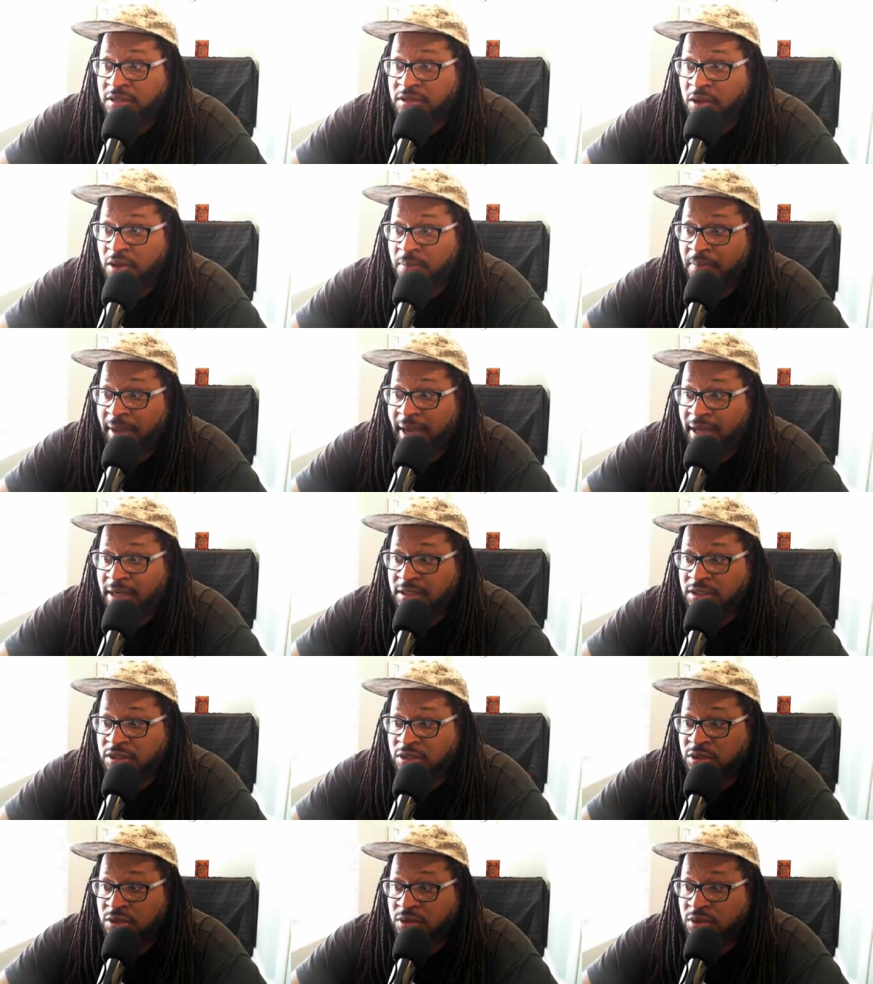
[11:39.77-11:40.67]
Let's go
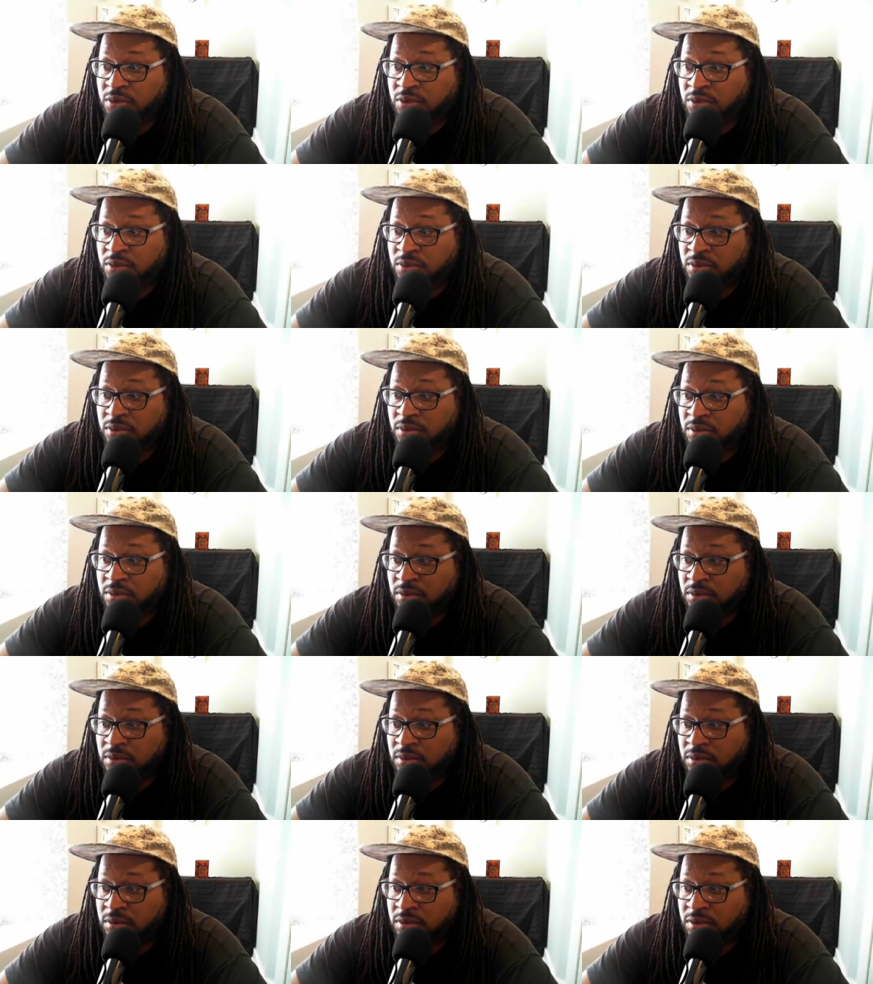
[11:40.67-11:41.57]
back to,
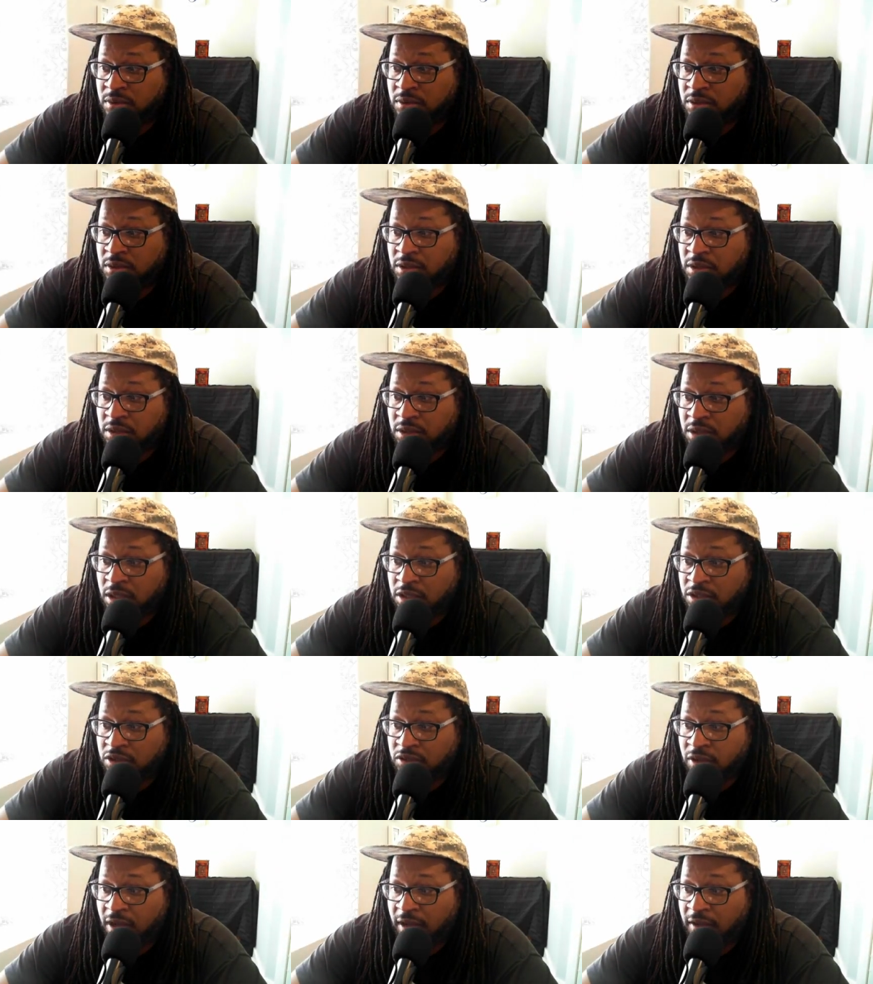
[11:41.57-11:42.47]

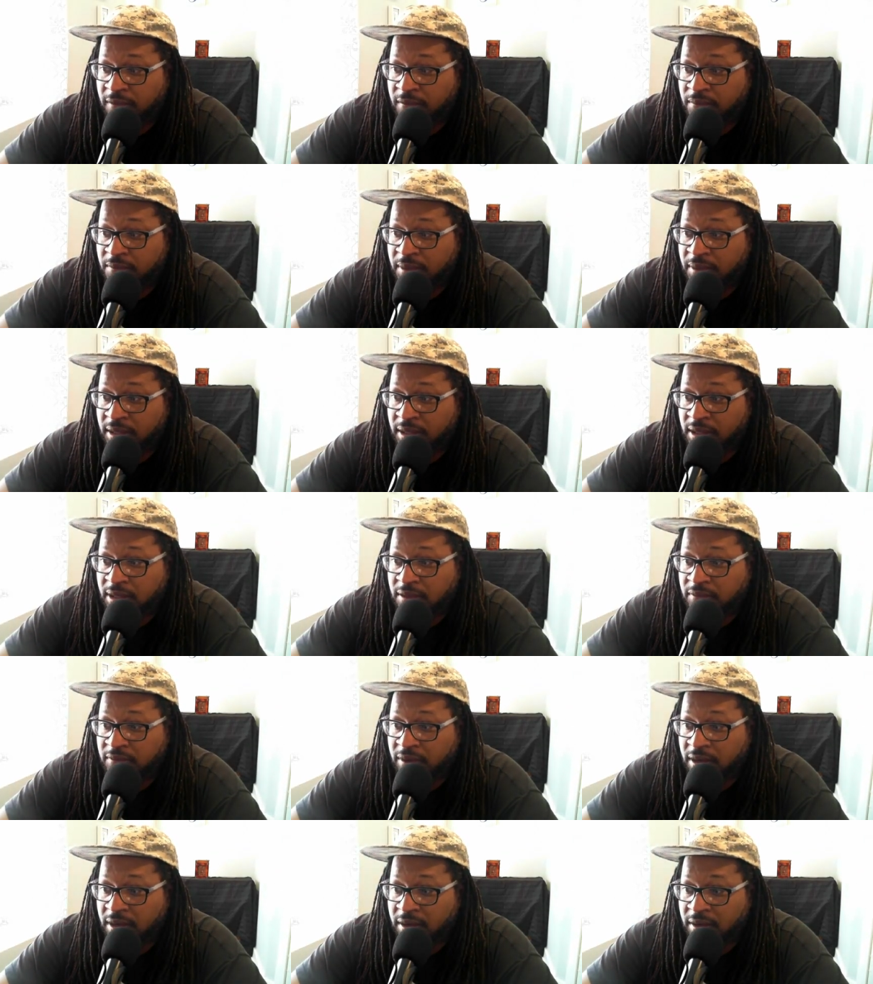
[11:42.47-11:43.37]
let's try
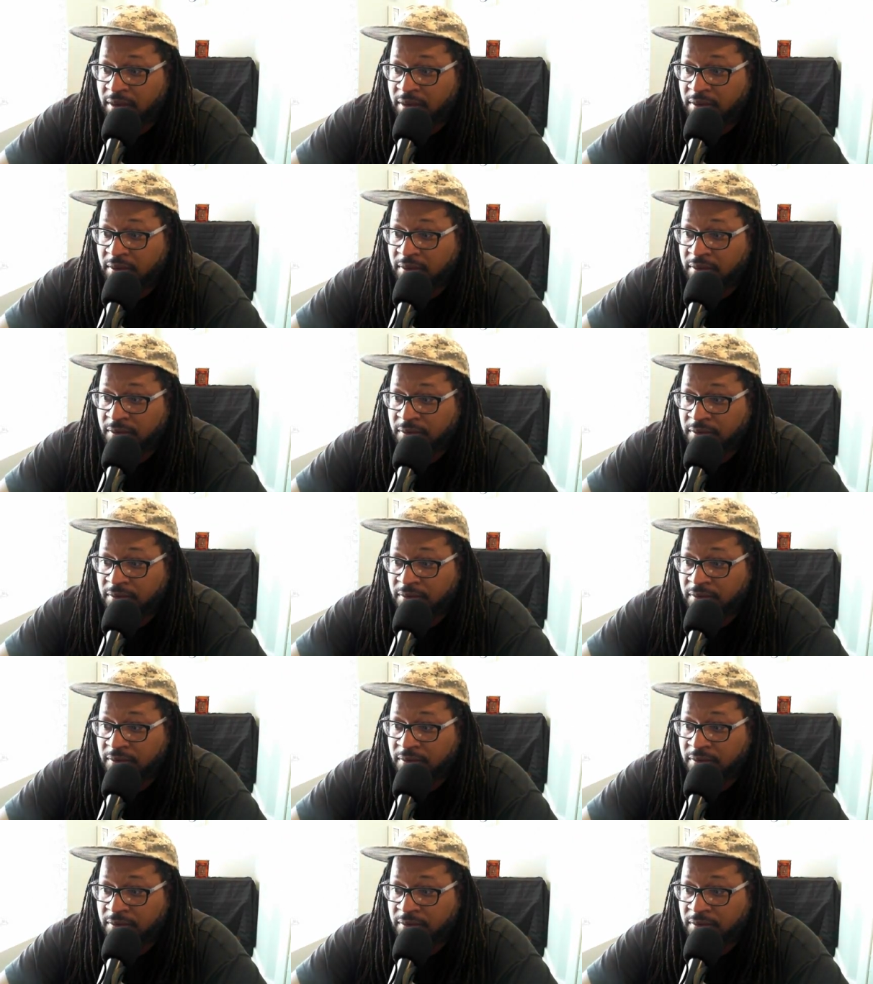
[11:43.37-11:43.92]
Biggie right here.